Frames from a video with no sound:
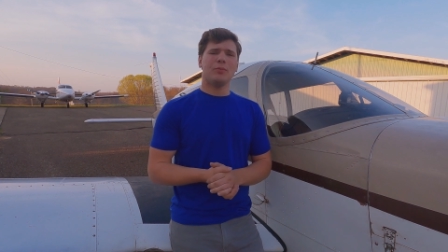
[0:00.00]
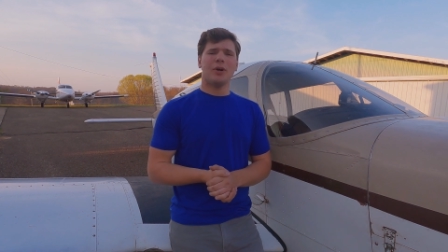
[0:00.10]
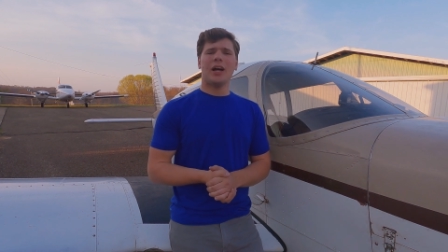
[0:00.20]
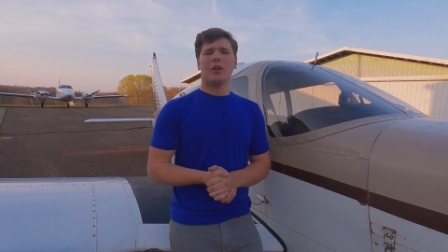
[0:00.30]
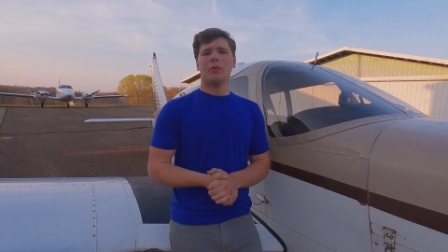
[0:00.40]
people
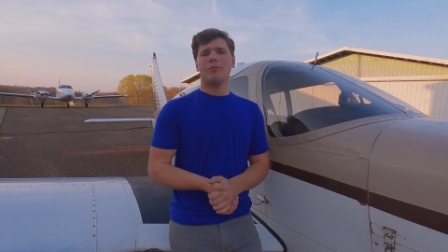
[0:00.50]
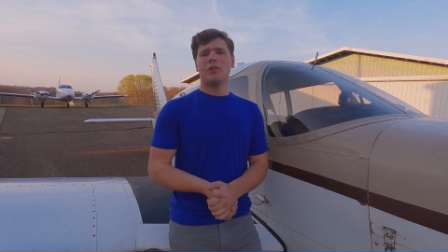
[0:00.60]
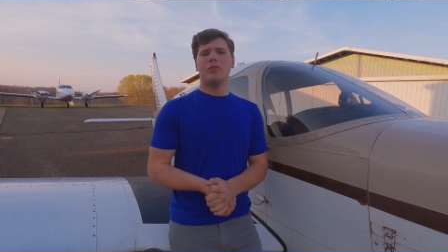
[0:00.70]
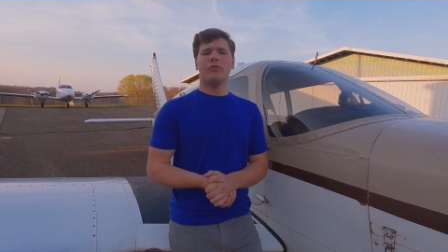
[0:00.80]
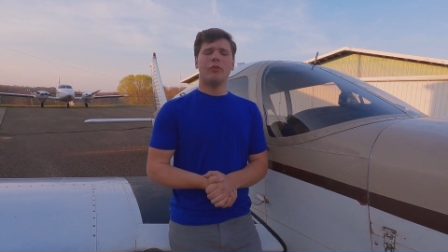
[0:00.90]
how to
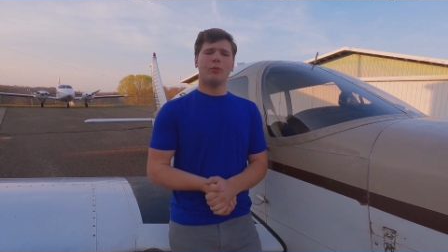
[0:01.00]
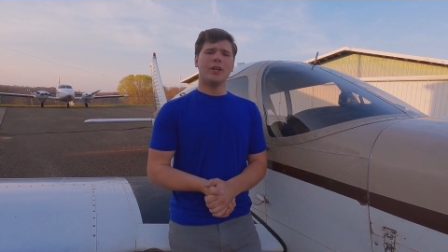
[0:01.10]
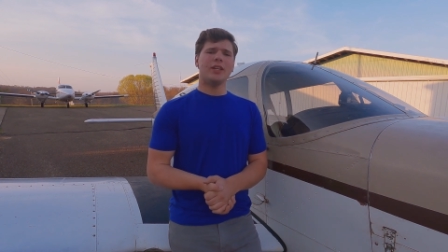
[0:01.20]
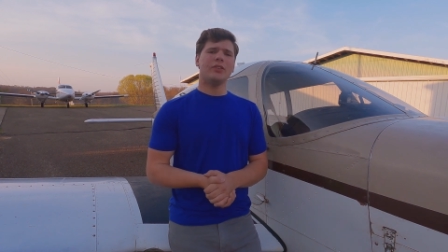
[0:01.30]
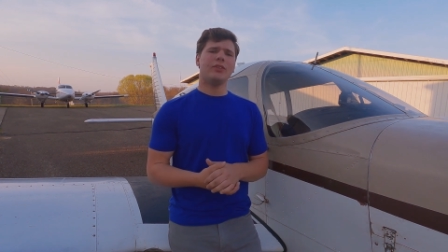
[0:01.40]
remove the
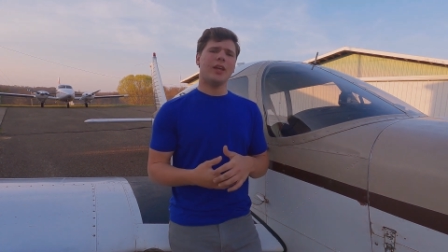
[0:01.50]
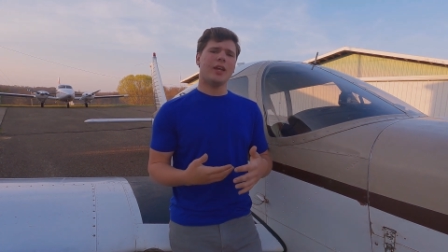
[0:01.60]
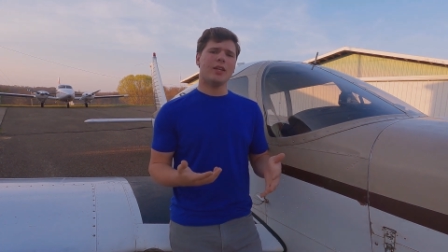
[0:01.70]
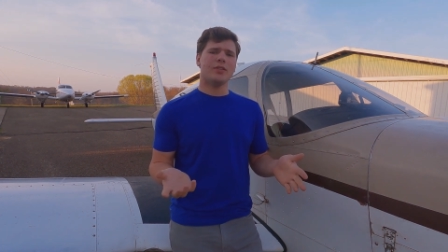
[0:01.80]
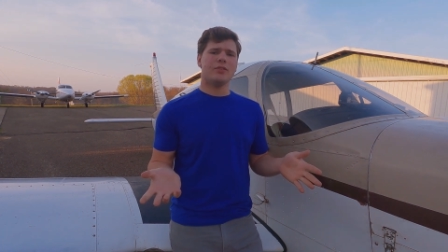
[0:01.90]
wings
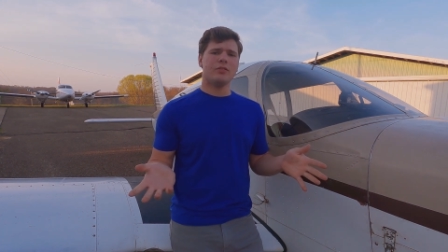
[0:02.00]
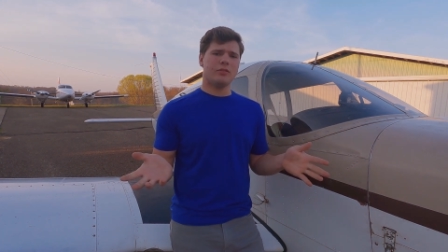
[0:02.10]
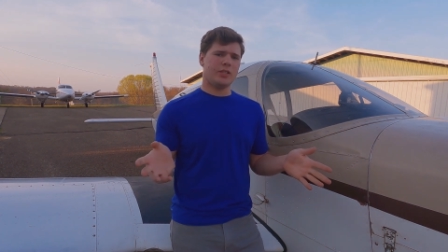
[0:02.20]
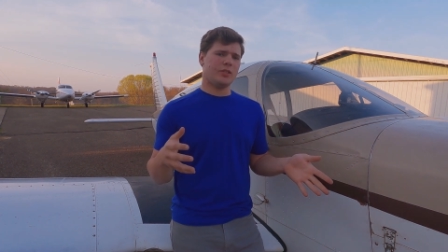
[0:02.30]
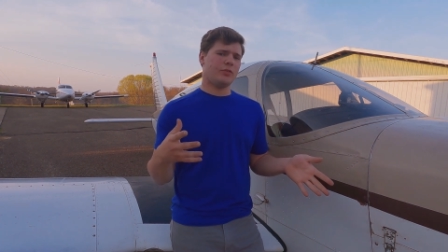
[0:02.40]
and do
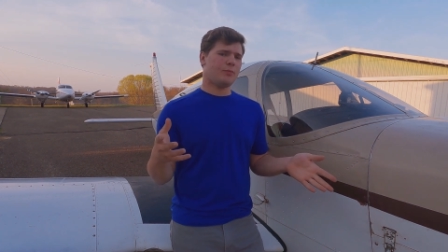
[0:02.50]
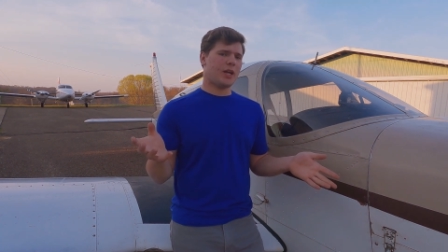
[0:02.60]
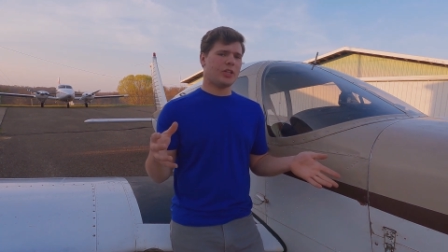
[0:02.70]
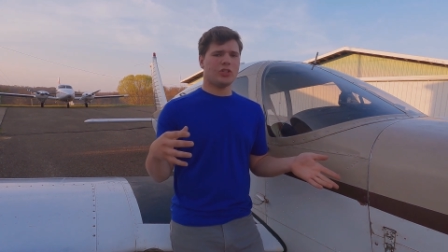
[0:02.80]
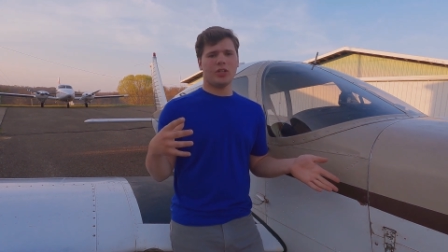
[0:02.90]
the
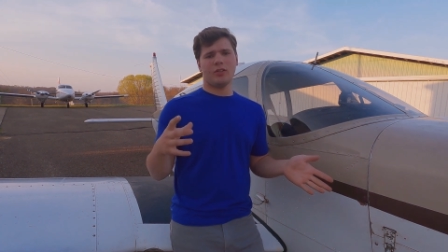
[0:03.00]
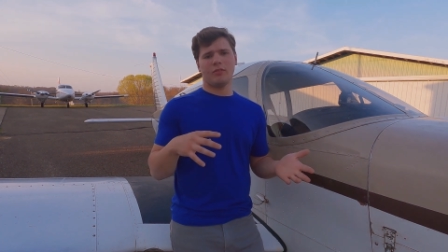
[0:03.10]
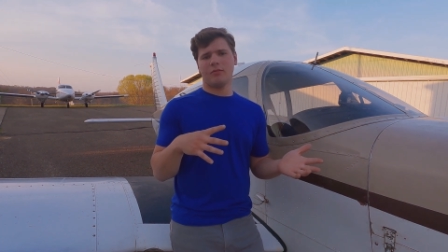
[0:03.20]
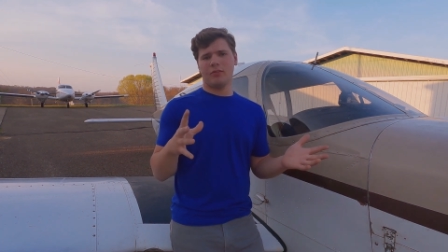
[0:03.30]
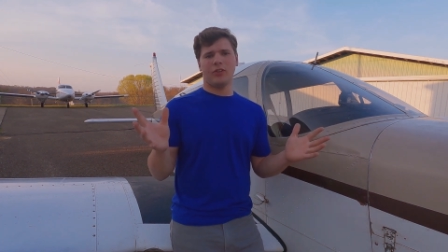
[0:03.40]

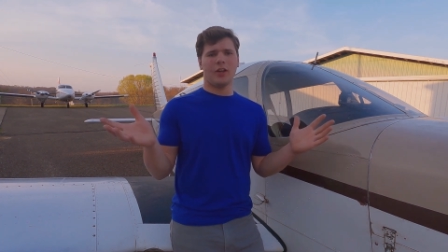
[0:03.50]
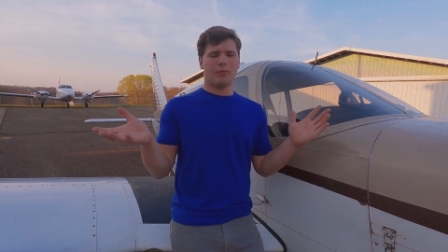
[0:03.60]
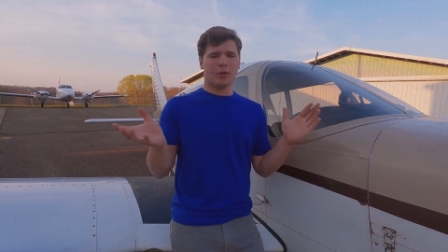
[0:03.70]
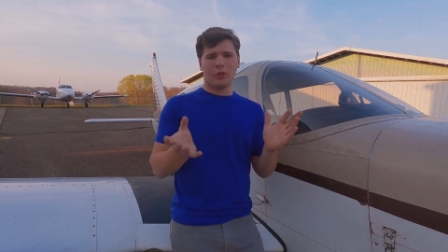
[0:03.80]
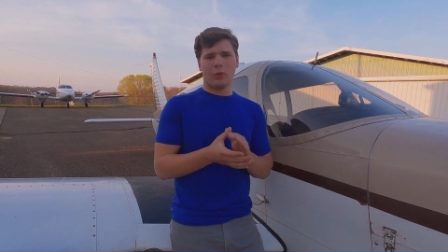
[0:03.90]
inspection stuff,
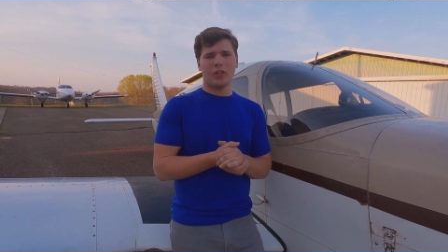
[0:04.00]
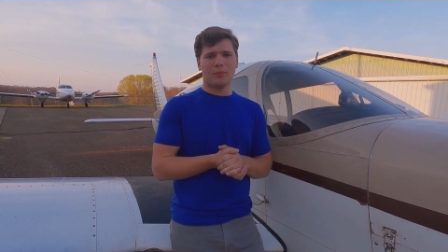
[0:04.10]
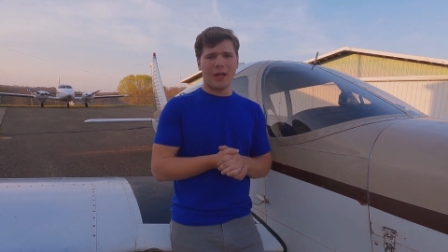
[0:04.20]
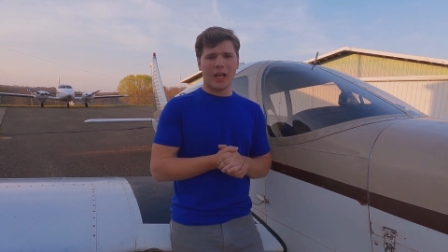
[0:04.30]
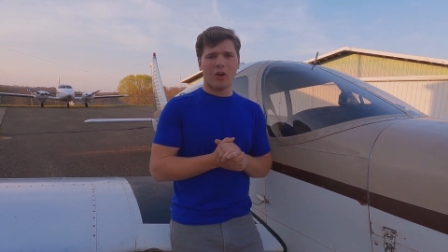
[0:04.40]
put the wings
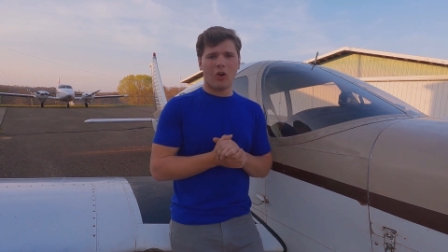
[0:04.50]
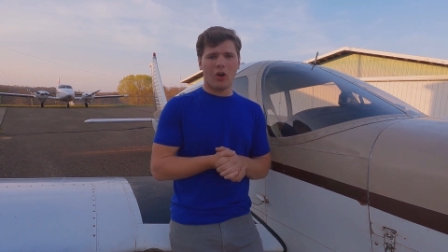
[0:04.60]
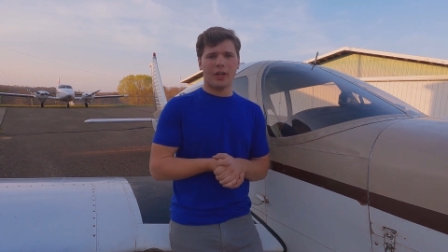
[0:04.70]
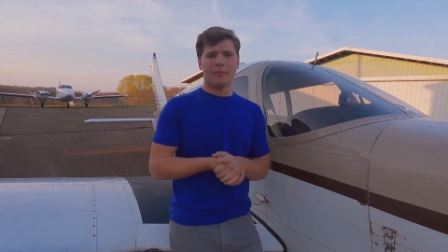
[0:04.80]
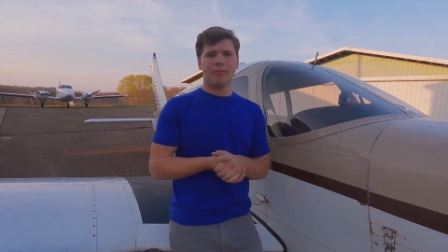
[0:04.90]
back
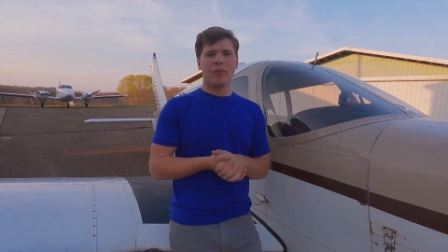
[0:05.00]
on.